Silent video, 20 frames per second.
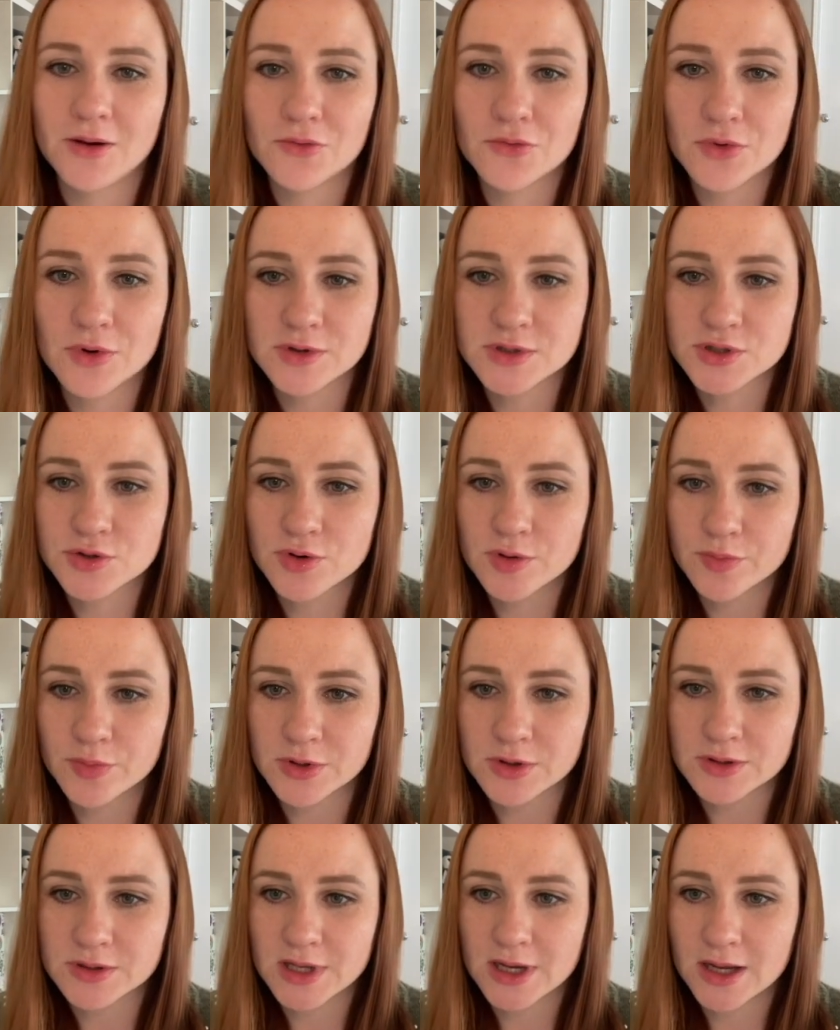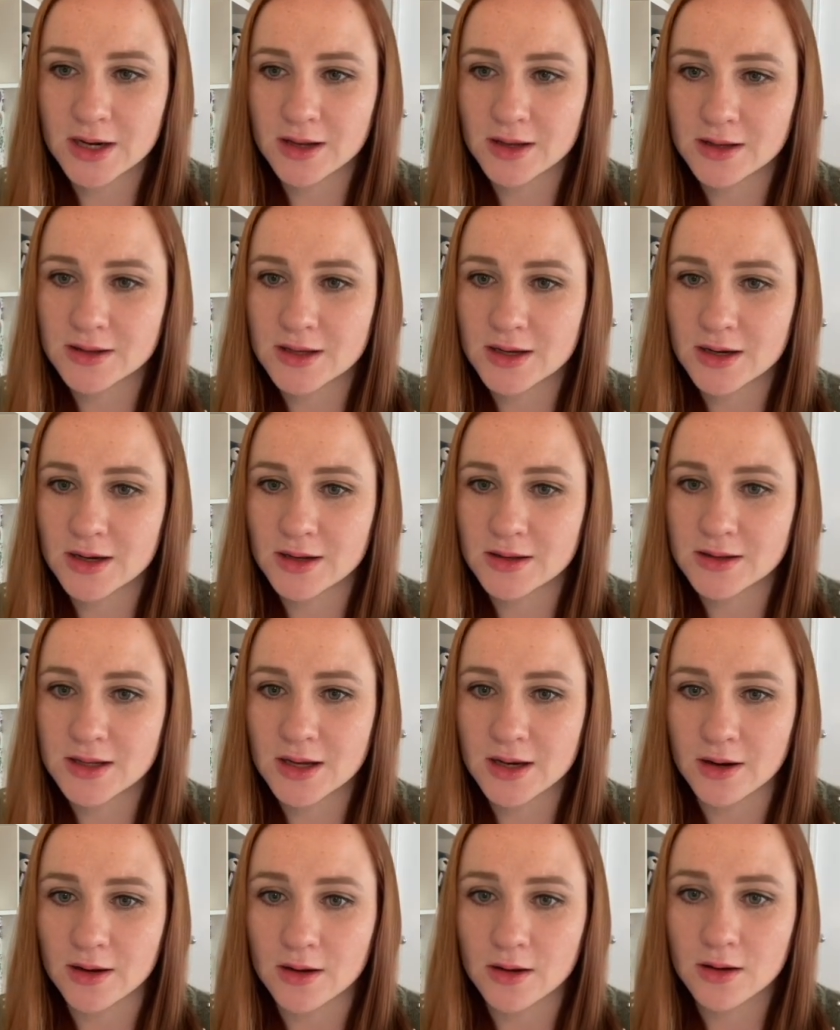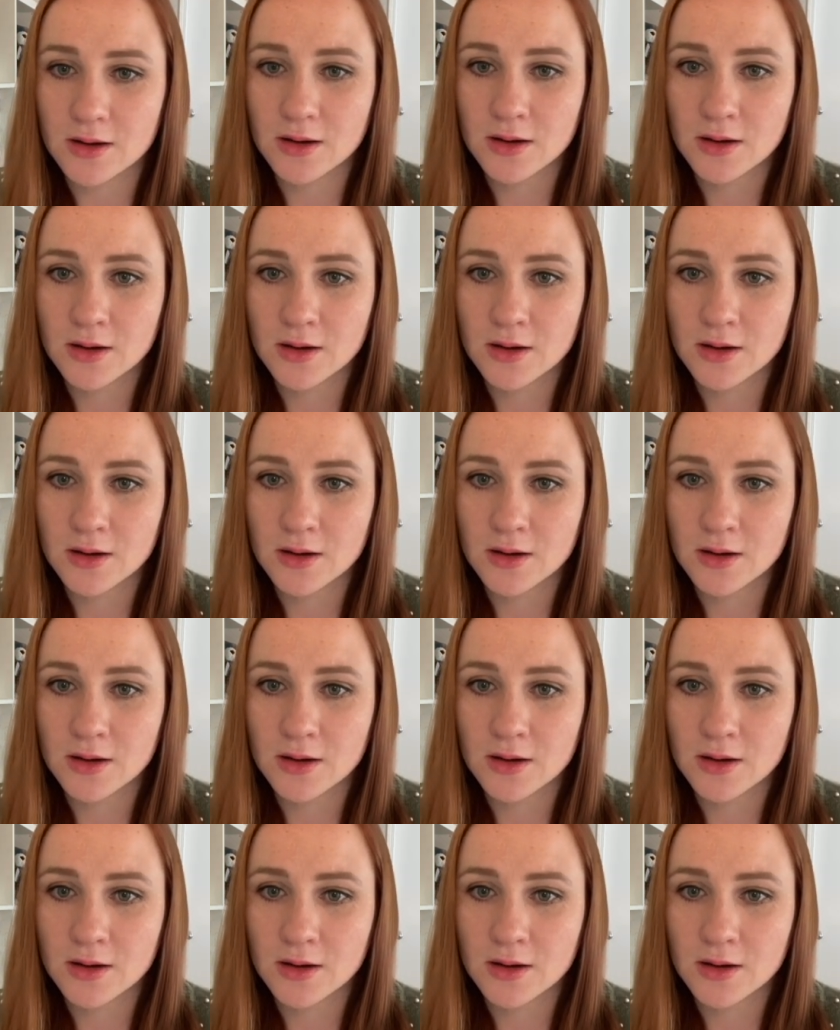Or triple Daria, Daria, Daria.